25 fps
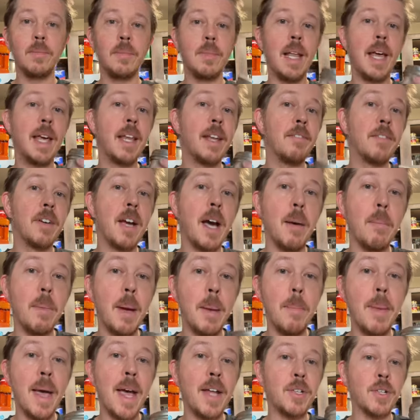And I've got my
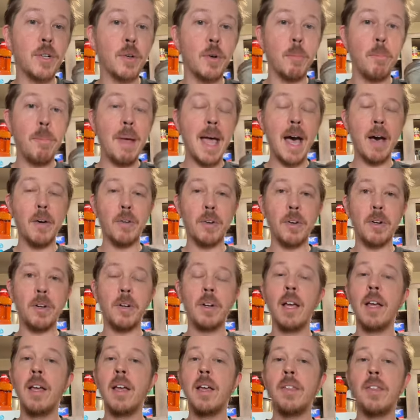magical powder.
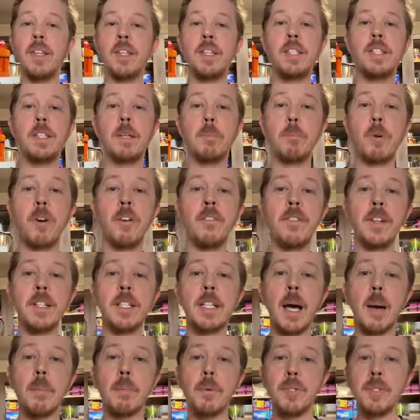This is a perfect
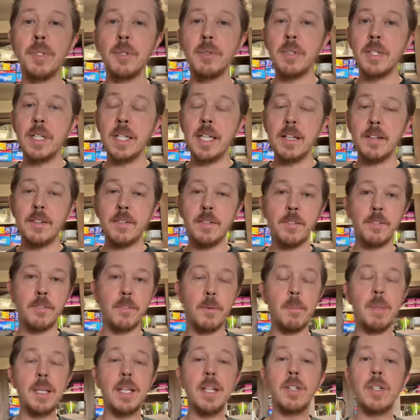opportunity for
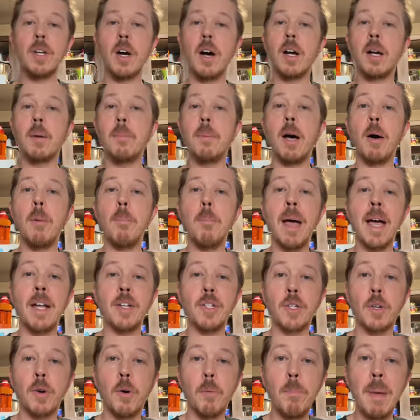me to talk about
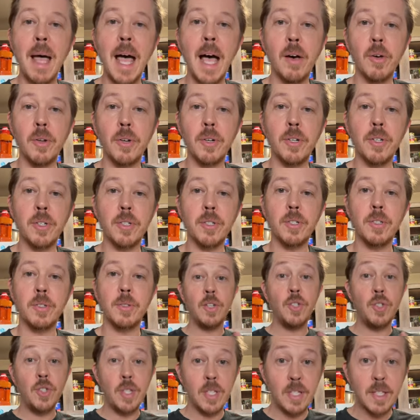magical powders.
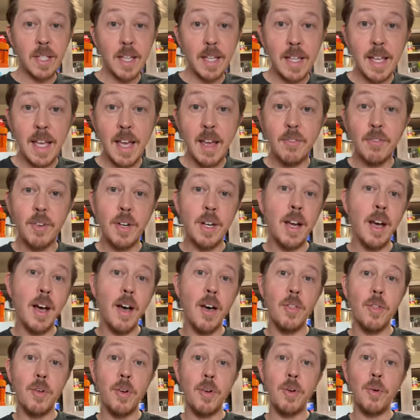Just like every
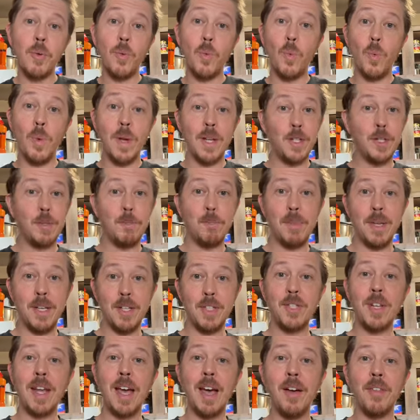other witch
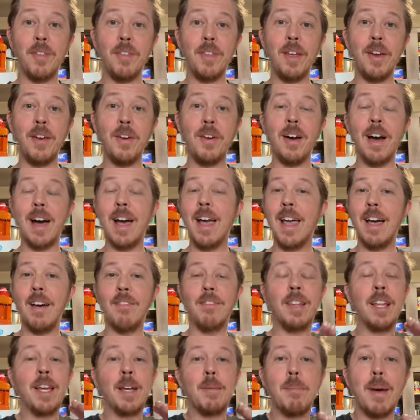bitch out there, I have
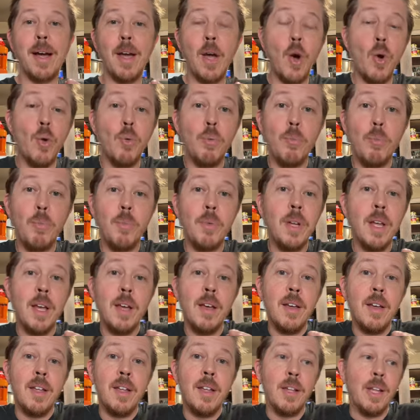like my own
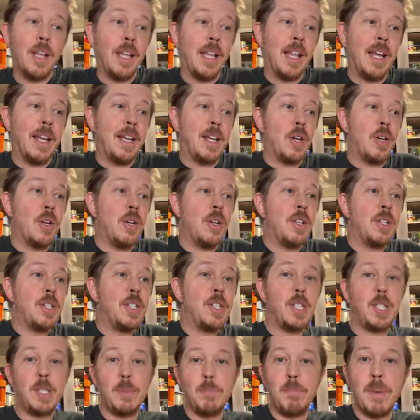like
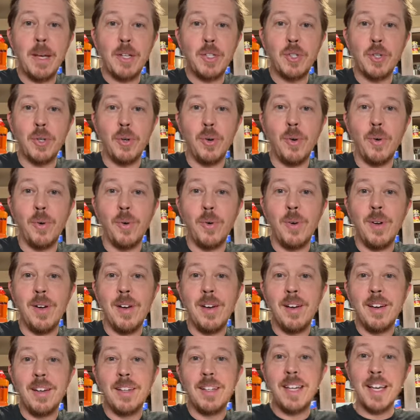special
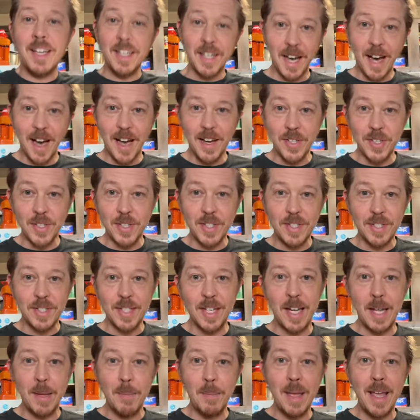concoctions that
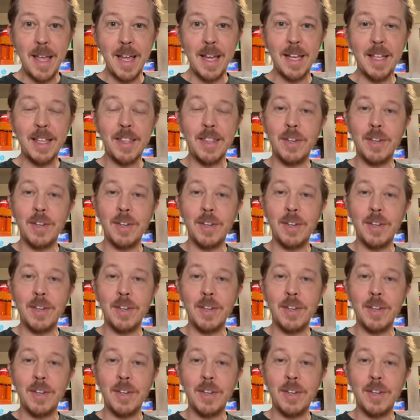I make.